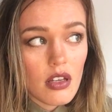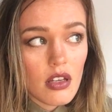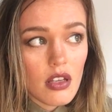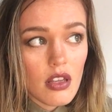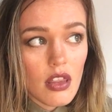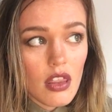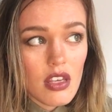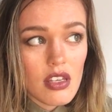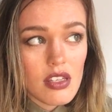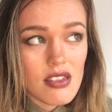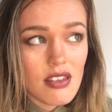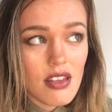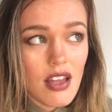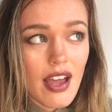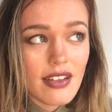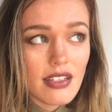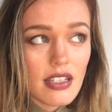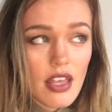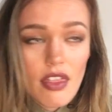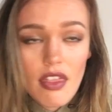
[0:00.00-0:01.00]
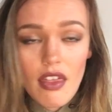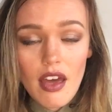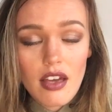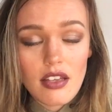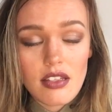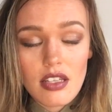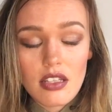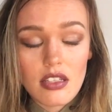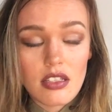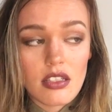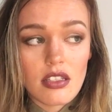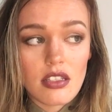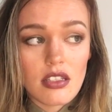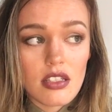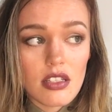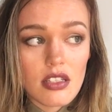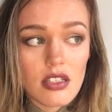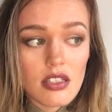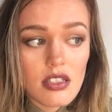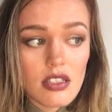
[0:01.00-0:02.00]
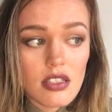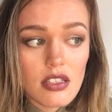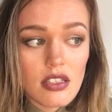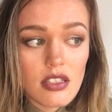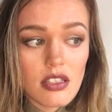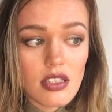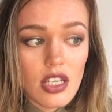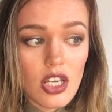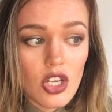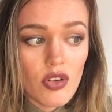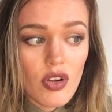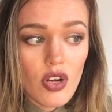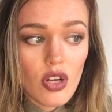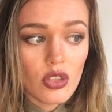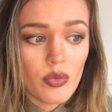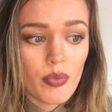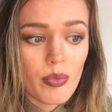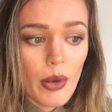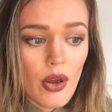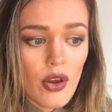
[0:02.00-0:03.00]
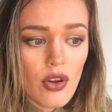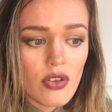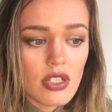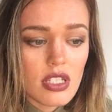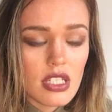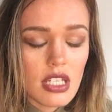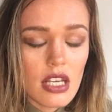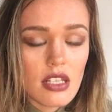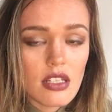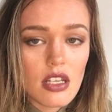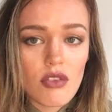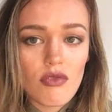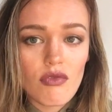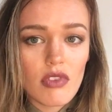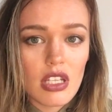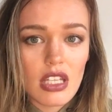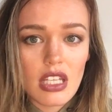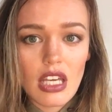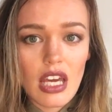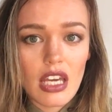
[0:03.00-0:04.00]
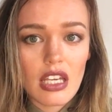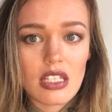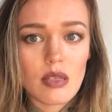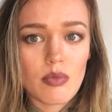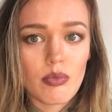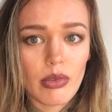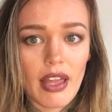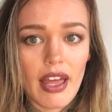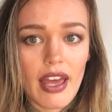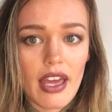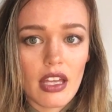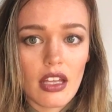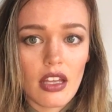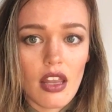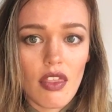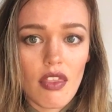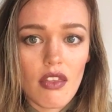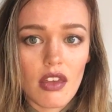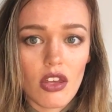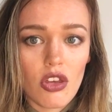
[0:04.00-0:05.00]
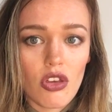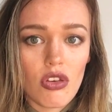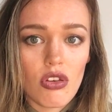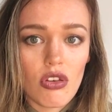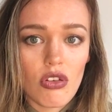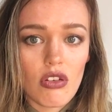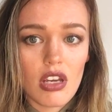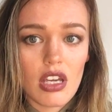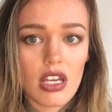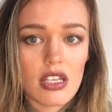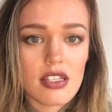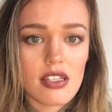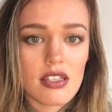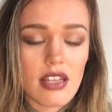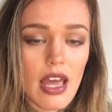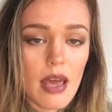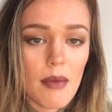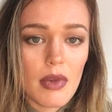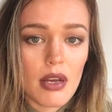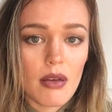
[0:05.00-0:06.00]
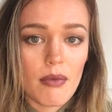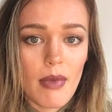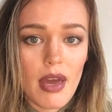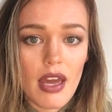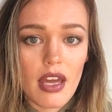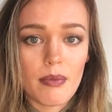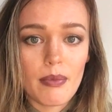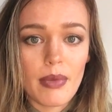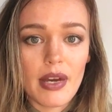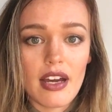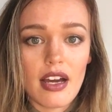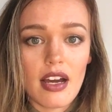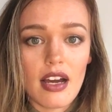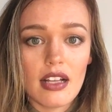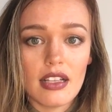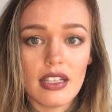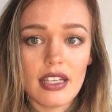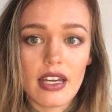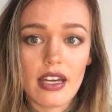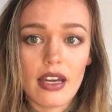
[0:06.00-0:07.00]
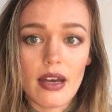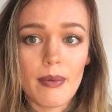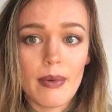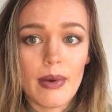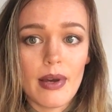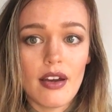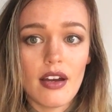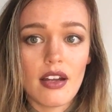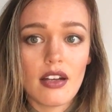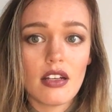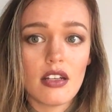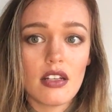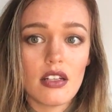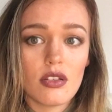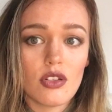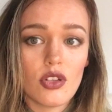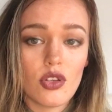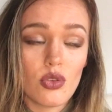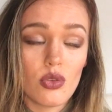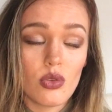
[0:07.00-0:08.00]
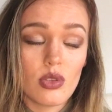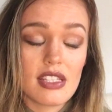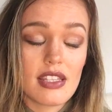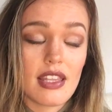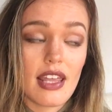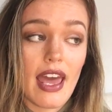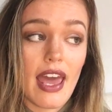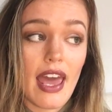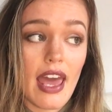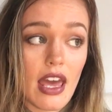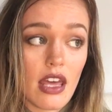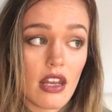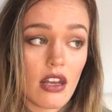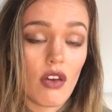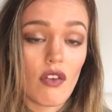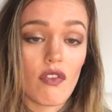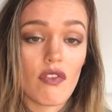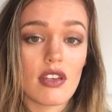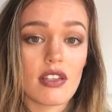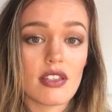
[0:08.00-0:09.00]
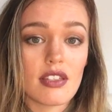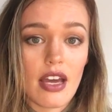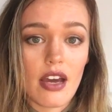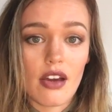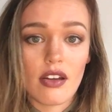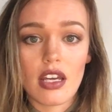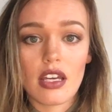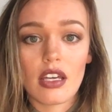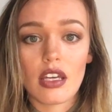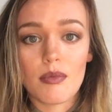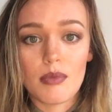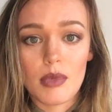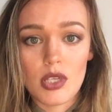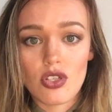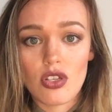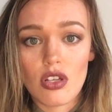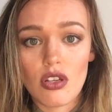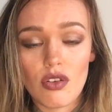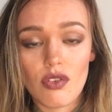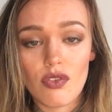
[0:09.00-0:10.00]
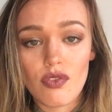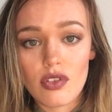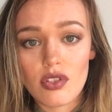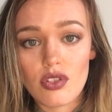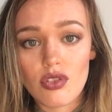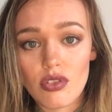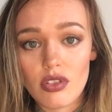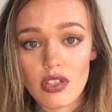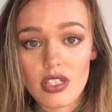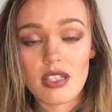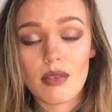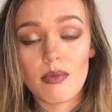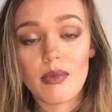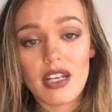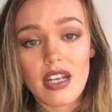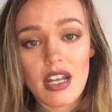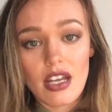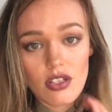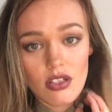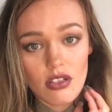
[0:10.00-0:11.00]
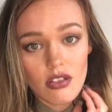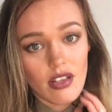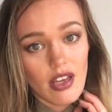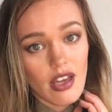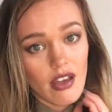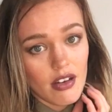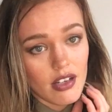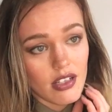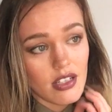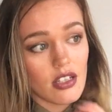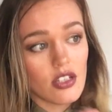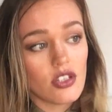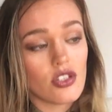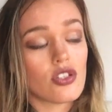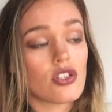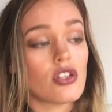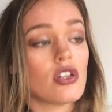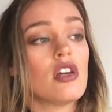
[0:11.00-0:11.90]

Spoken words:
This 90,000-year-old bone doesn't really explain the curious statement made by Ali Gaban, who is the head of the Saudi Commission for Tourism and National Heritage.